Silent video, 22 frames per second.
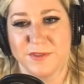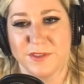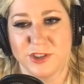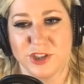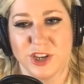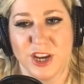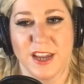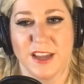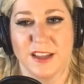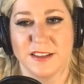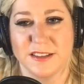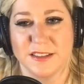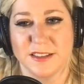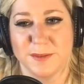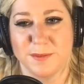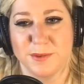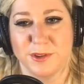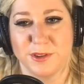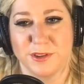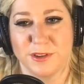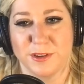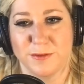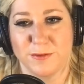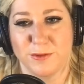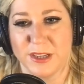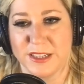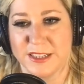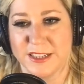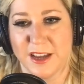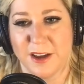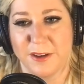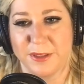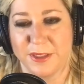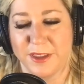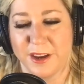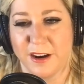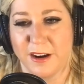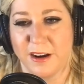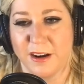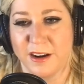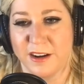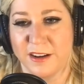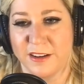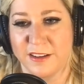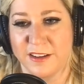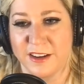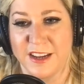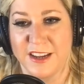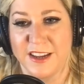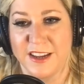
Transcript: chance to put their voice out there and